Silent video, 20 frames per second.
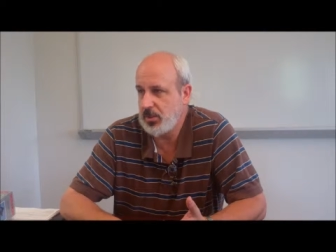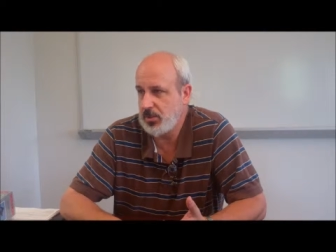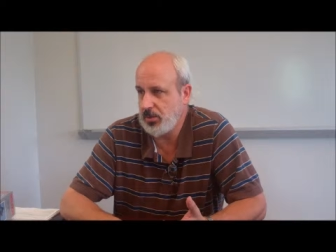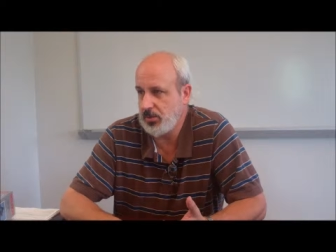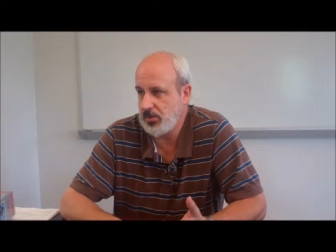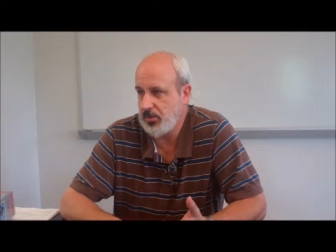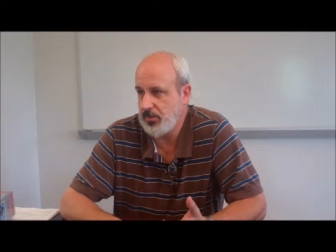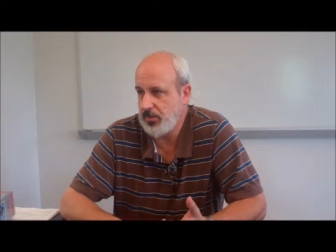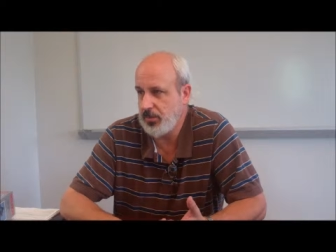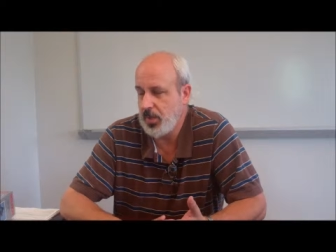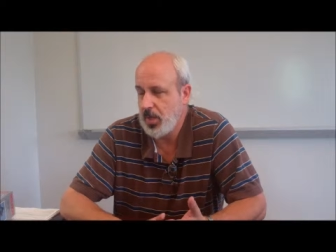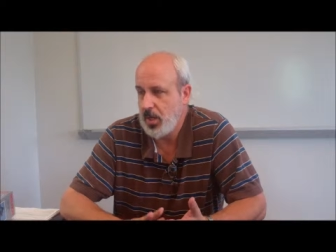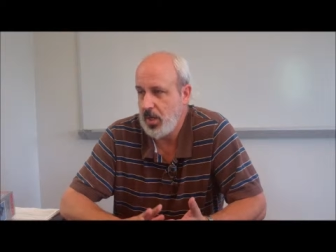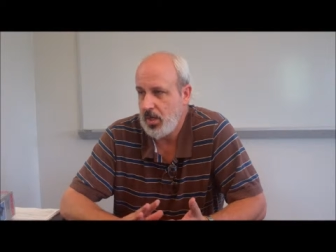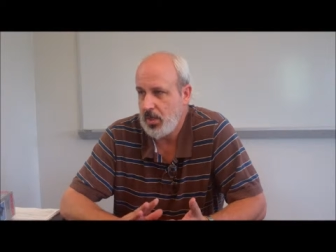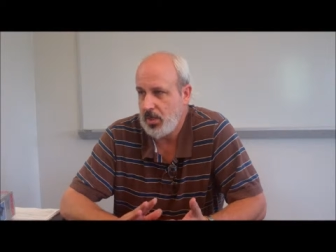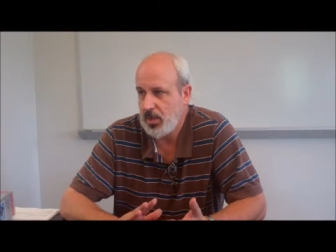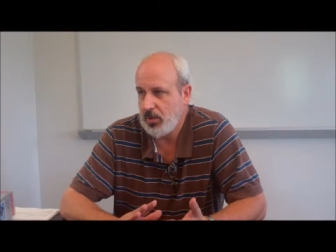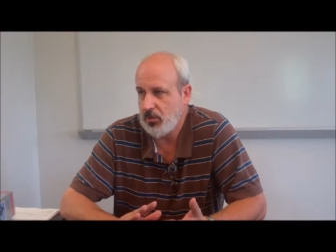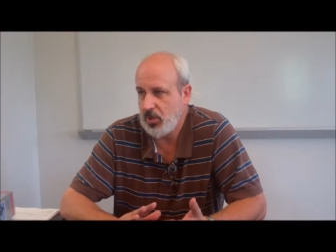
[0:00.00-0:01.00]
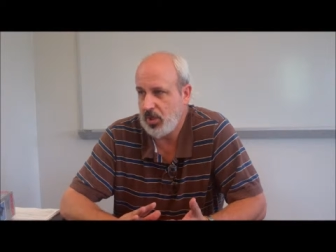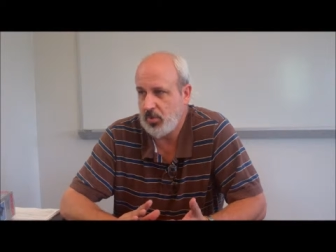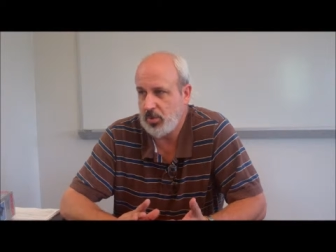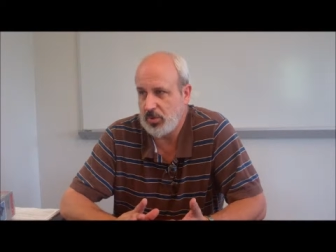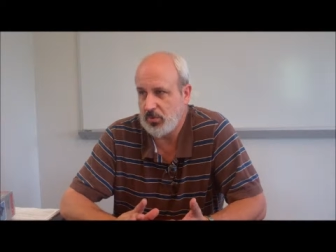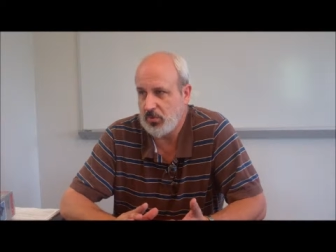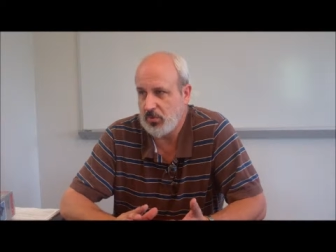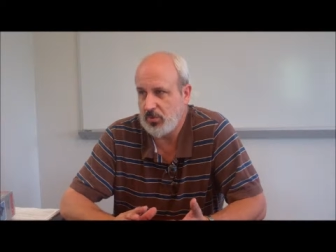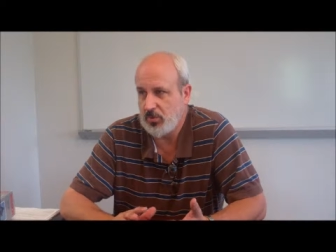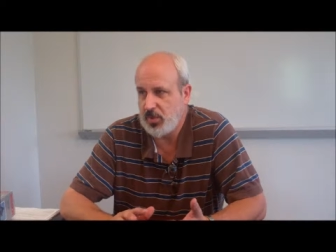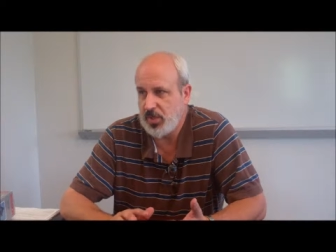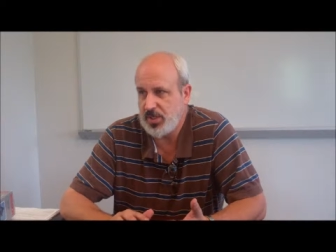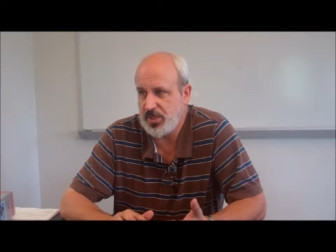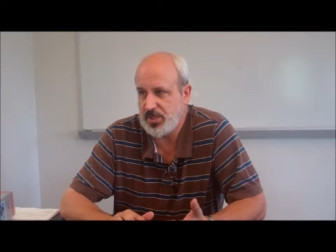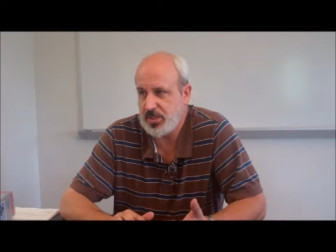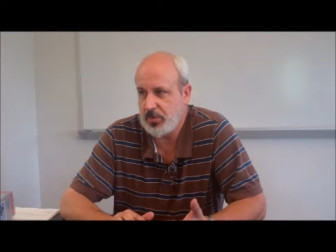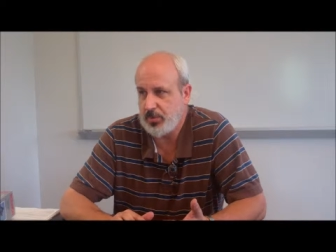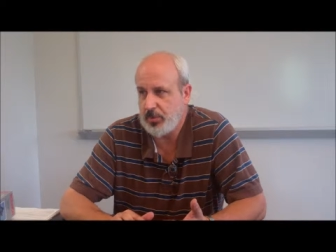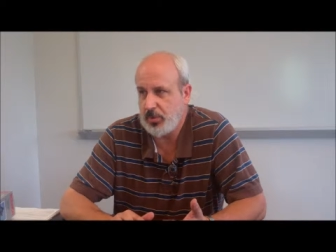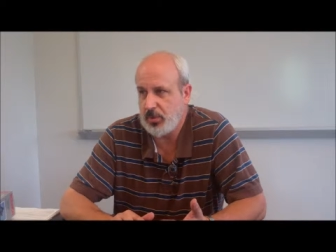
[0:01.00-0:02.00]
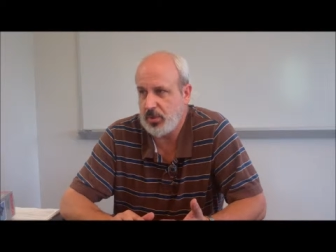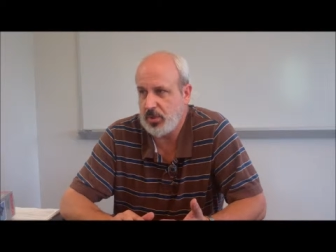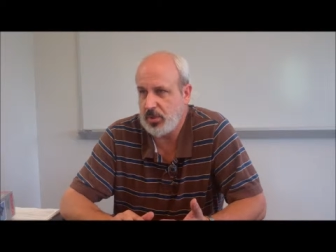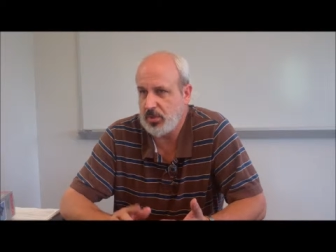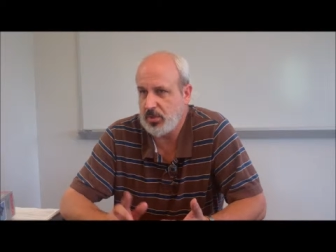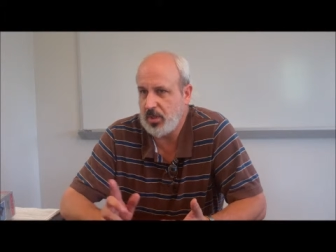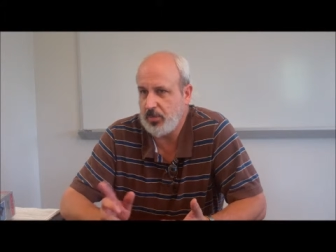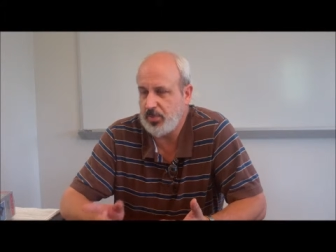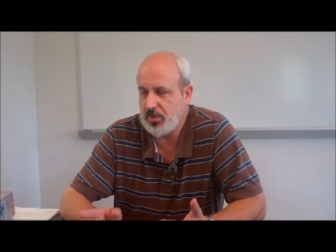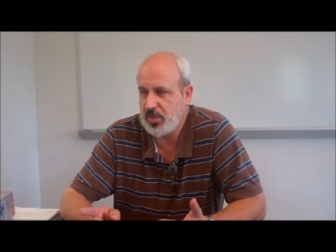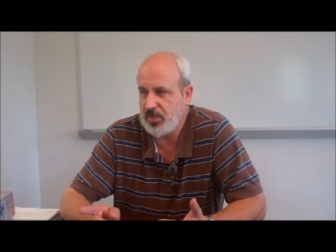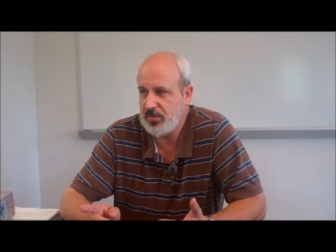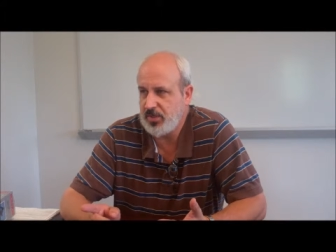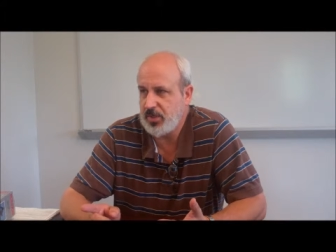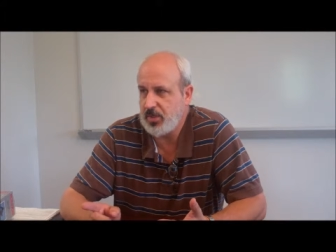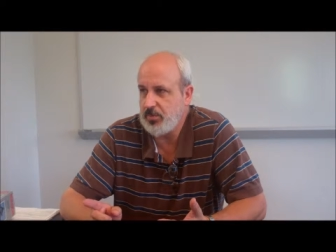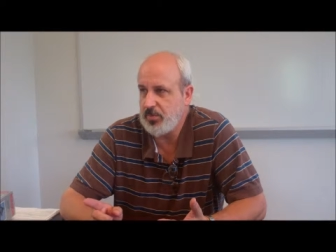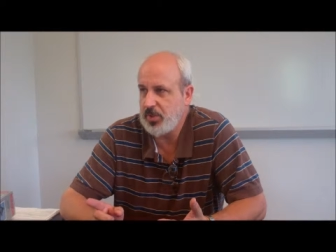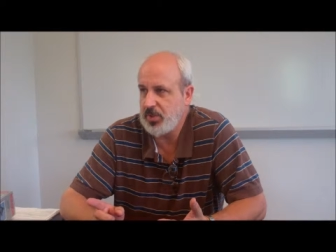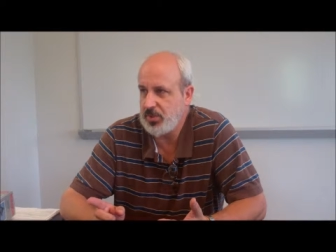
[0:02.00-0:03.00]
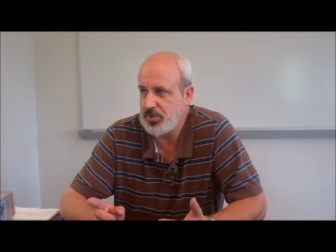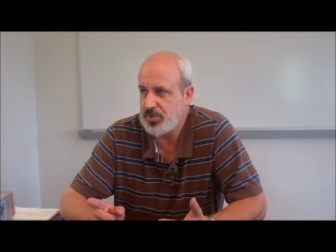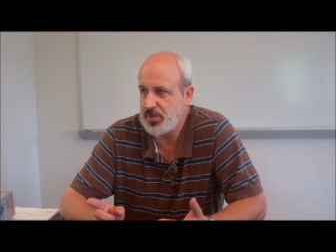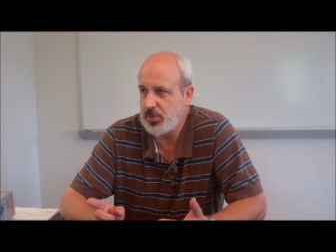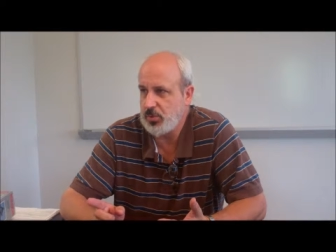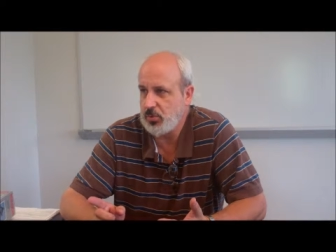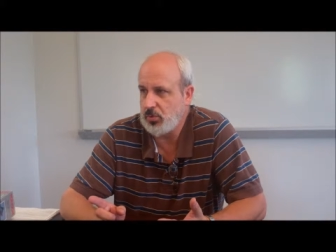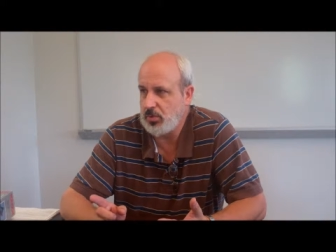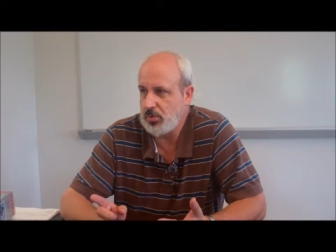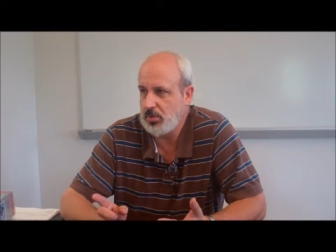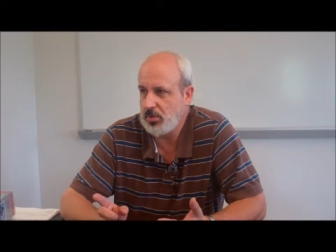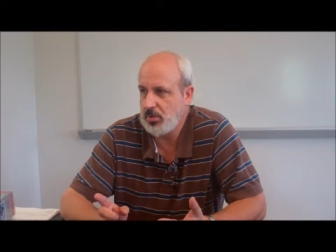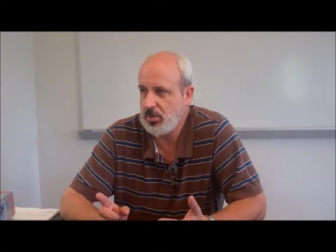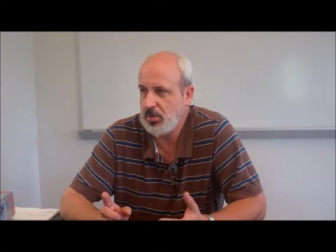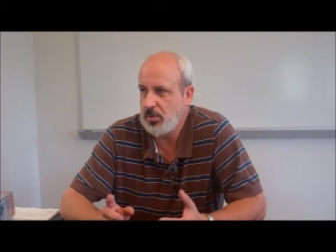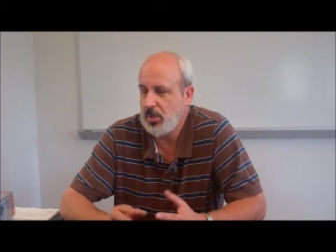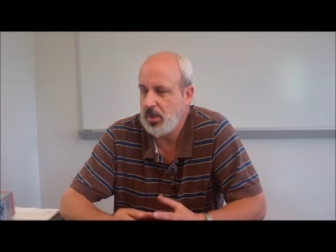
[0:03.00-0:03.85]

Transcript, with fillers: Um, they were able to replace a boiler, I believe, at the middle school.